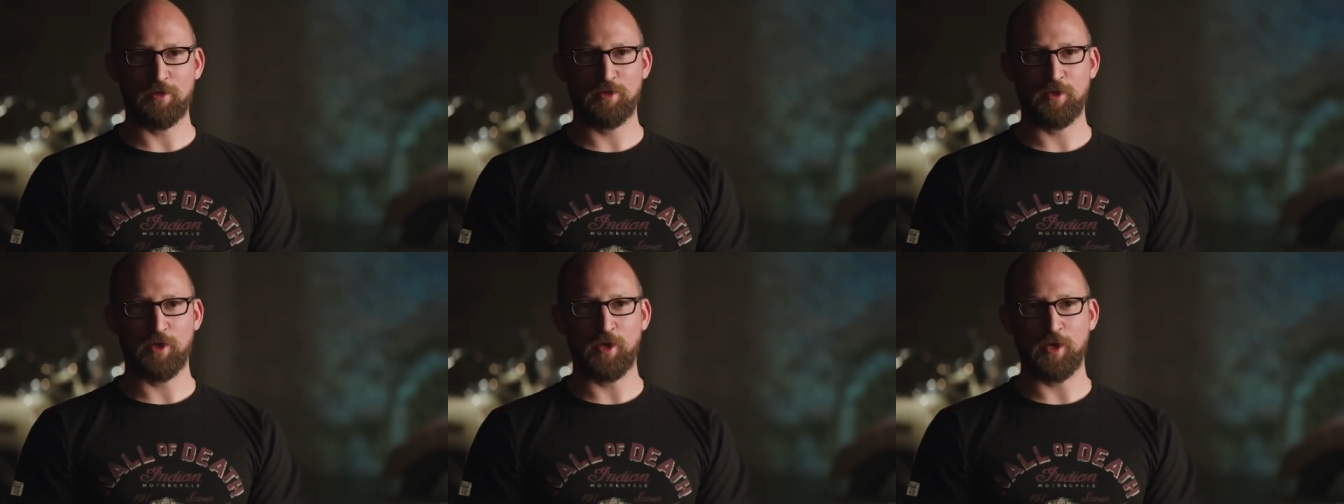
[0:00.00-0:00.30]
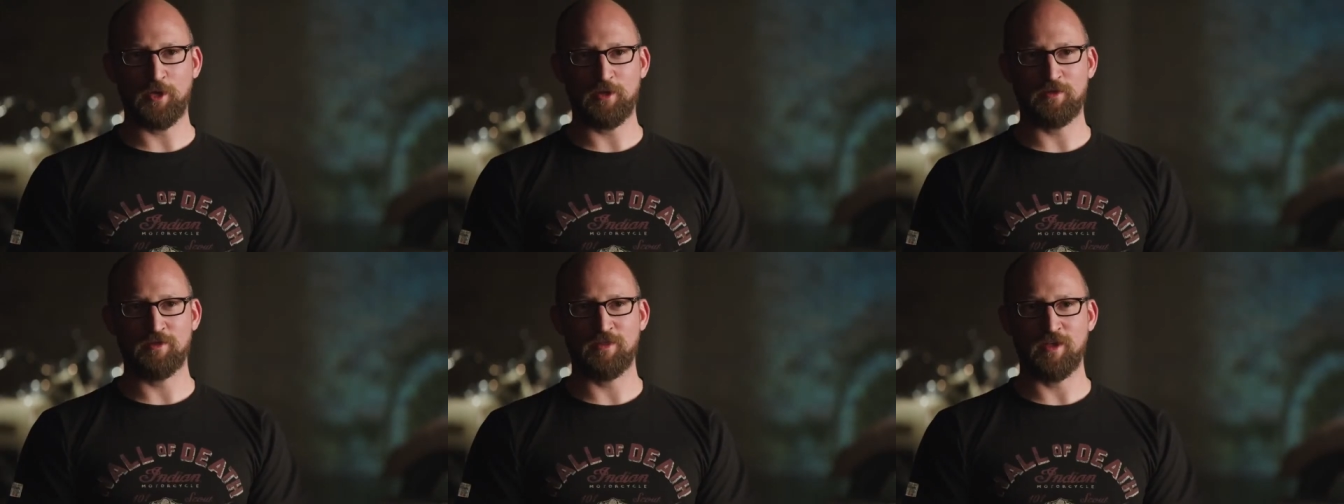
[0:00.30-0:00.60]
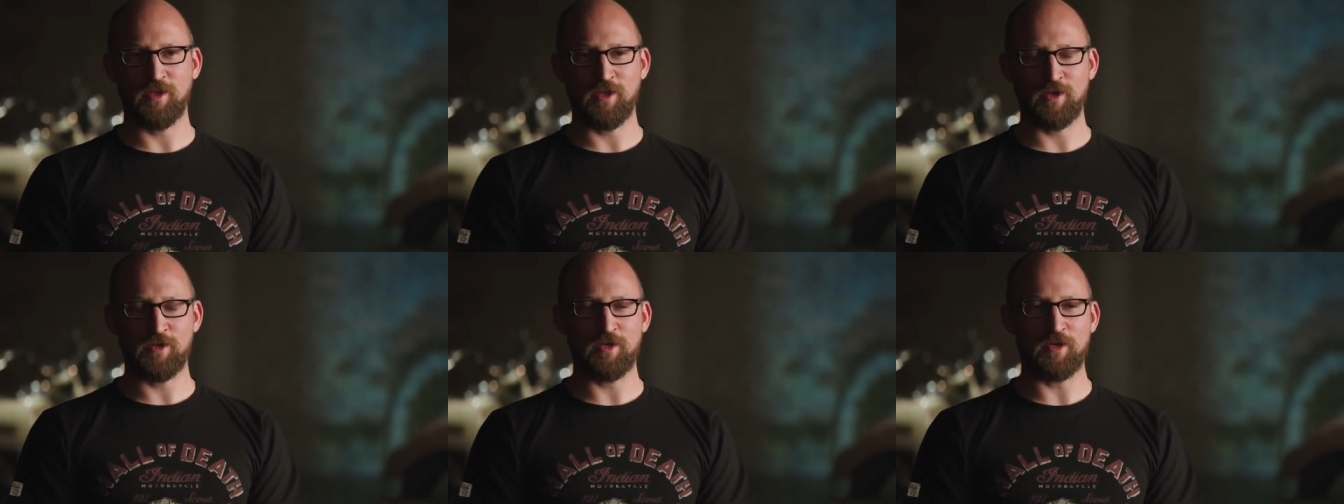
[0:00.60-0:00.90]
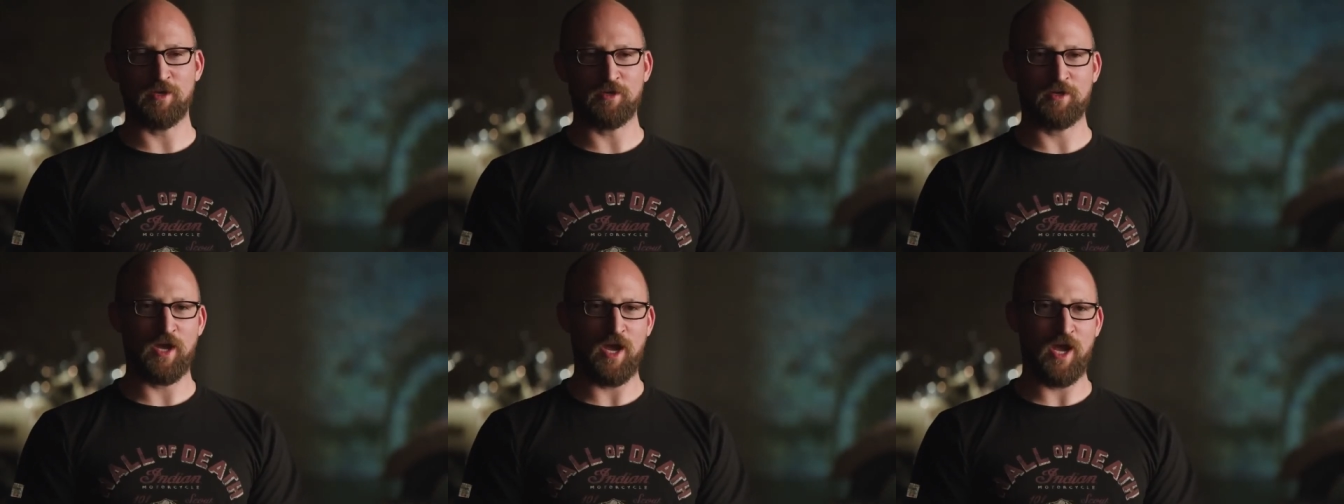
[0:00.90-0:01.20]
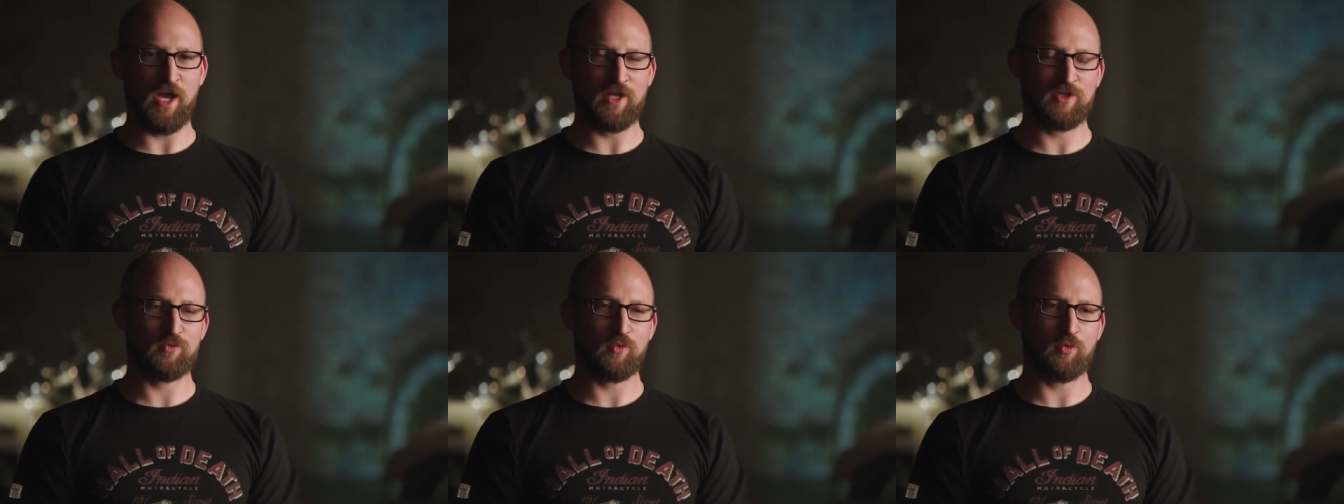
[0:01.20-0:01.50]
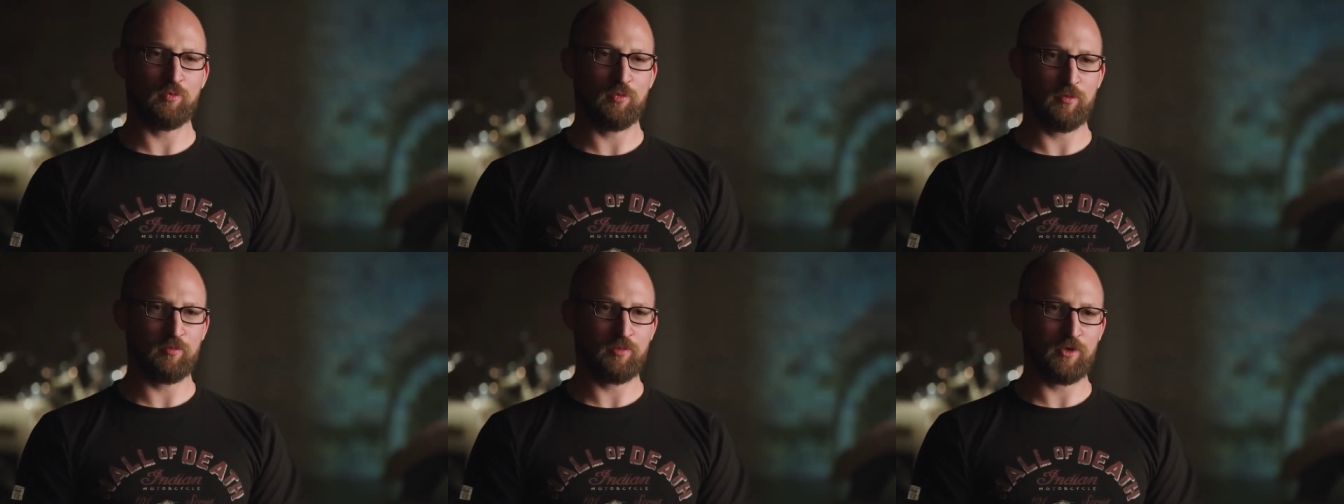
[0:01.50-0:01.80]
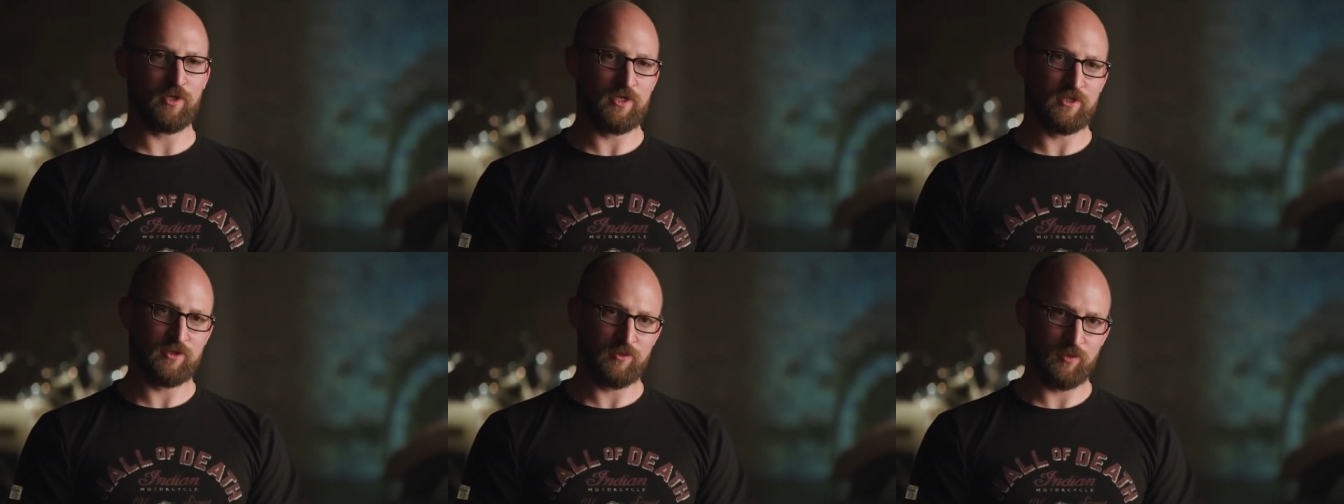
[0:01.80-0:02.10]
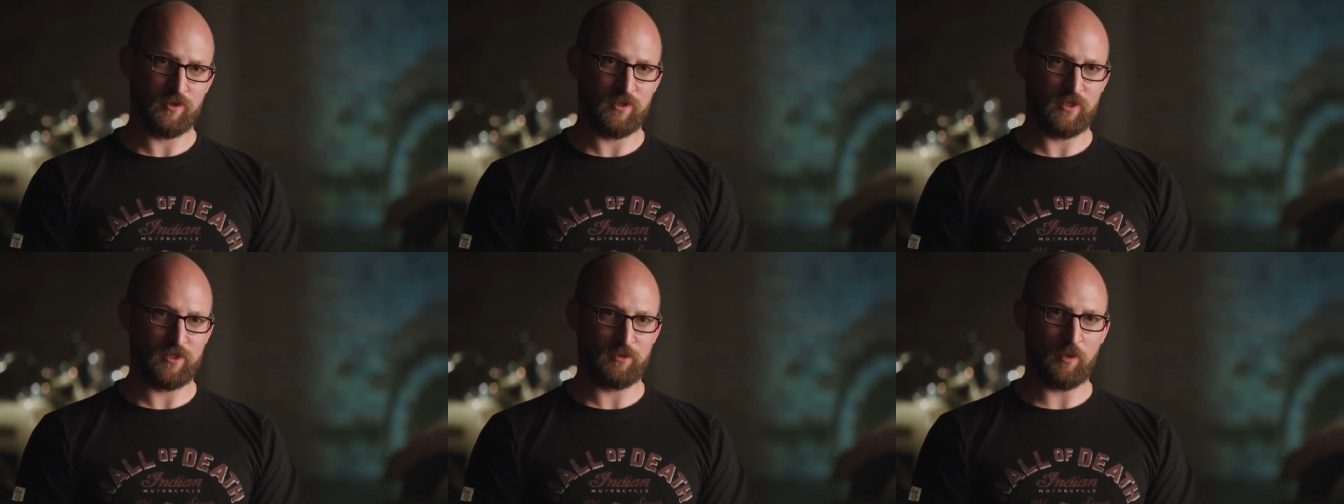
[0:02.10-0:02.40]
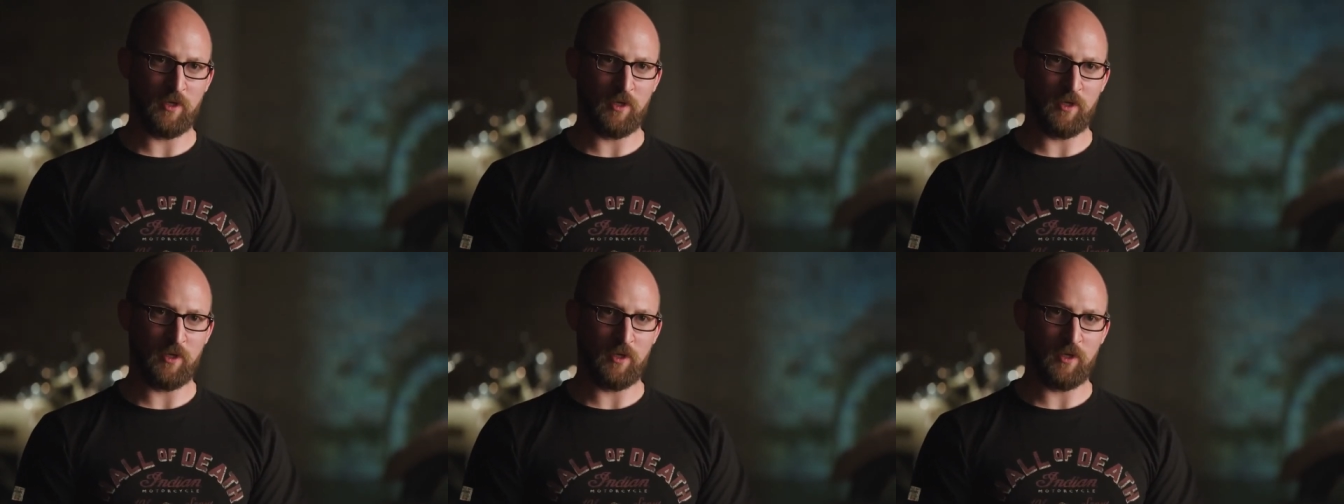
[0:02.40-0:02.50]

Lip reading: I think the Indian gods would be pleased with this